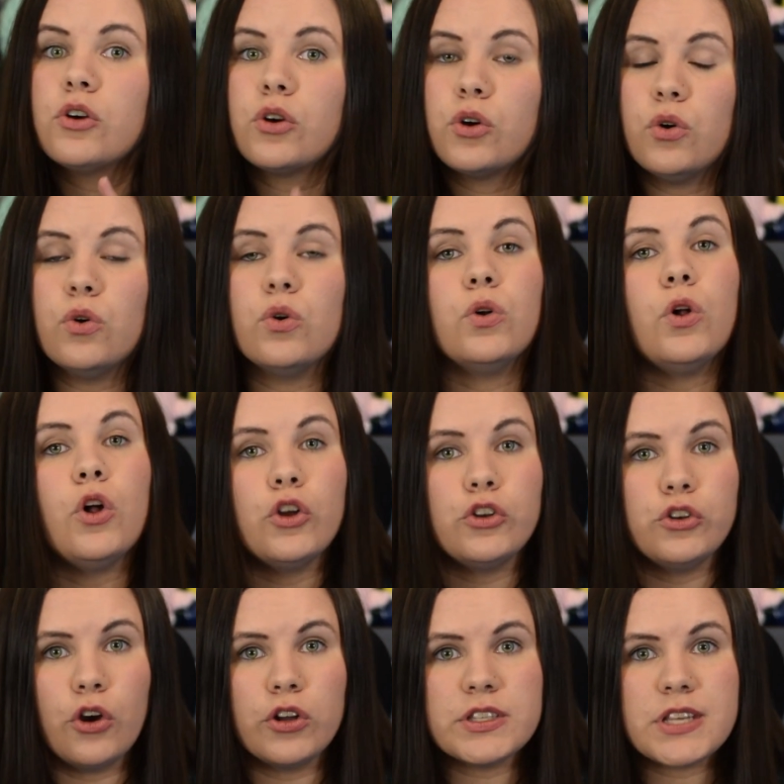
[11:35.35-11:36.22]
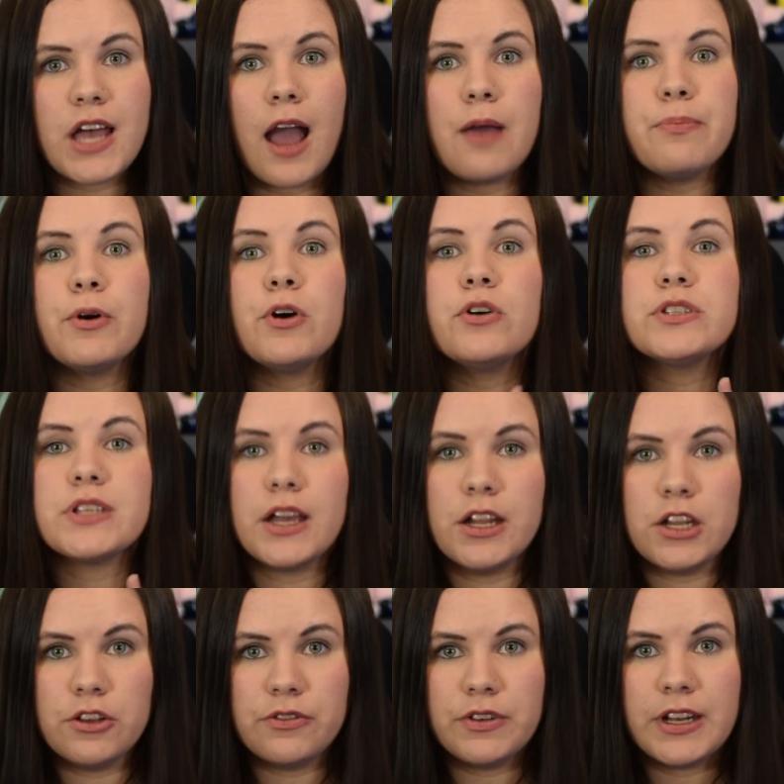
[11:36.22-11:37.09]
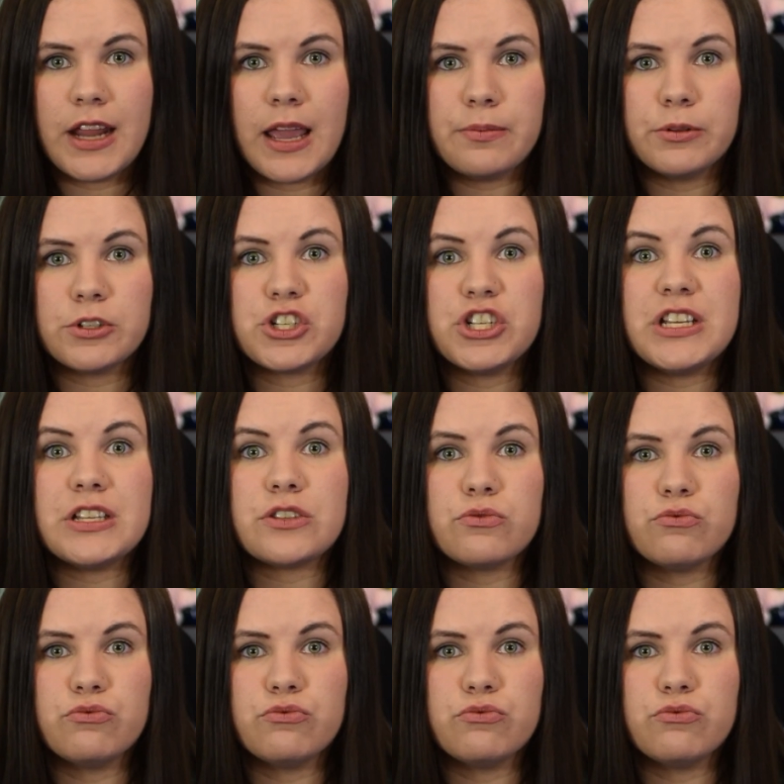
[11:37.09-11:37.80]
Cool, no typos and you've enabled cheats,